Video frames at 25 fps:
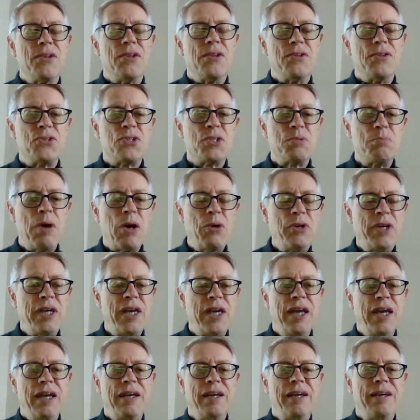
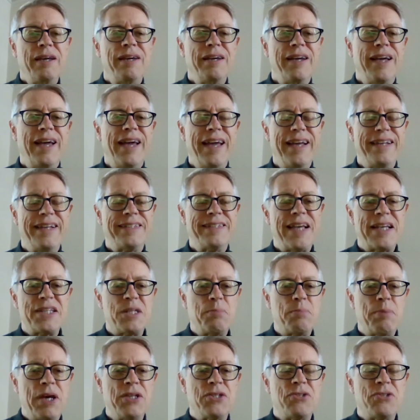smoking
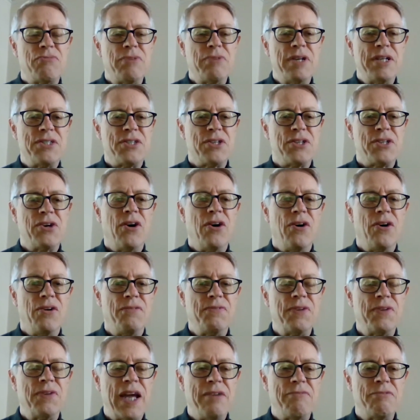exacerbates risk
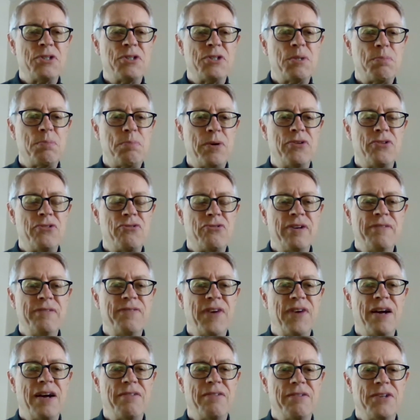of a respiratory
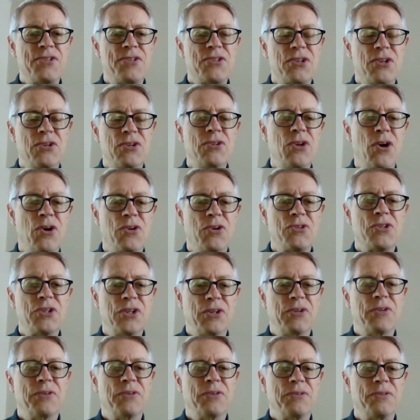virus, not
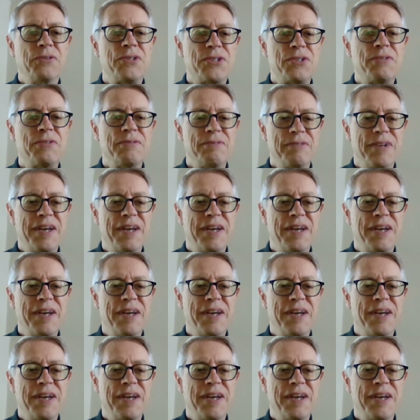news.